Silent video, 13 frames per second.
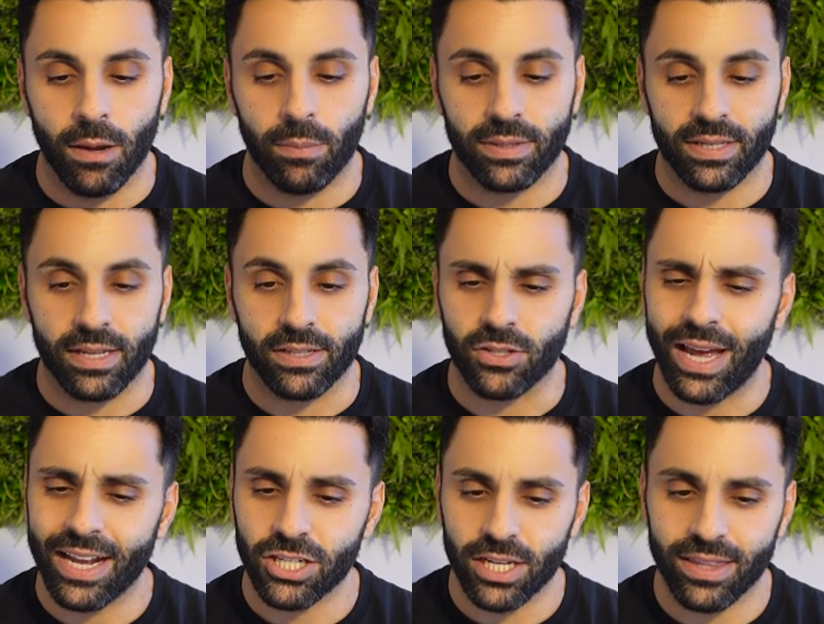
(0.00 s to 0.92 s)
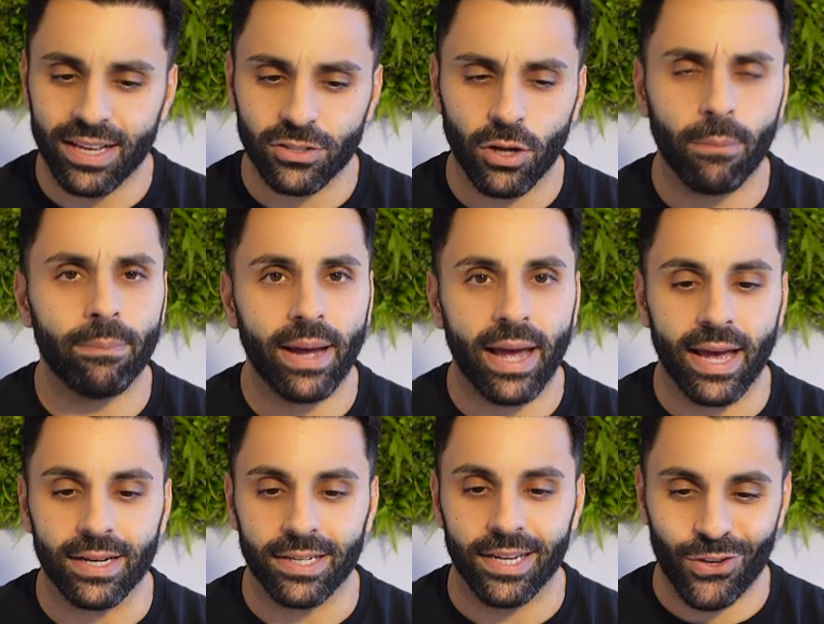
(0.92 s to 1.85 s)
So actually that's not
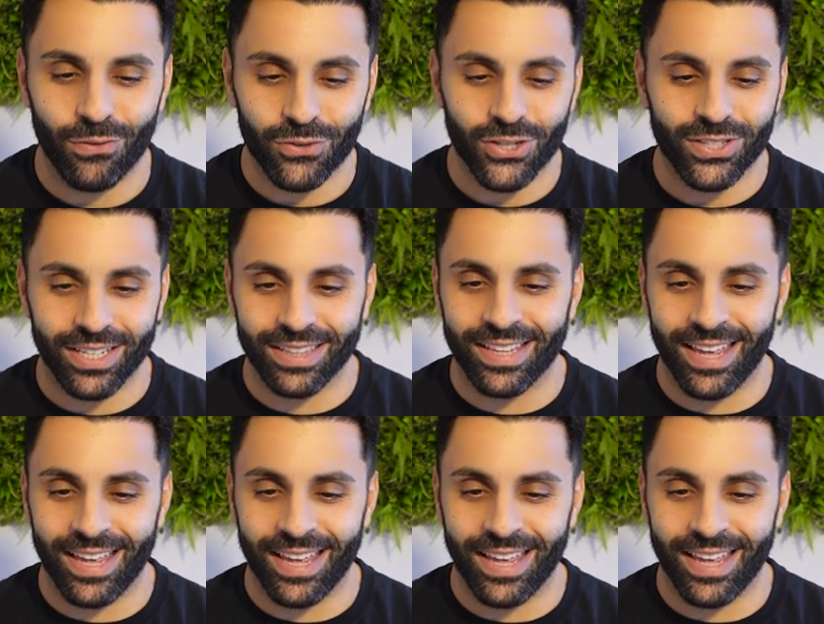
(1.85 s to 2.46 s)
bad. You've just seen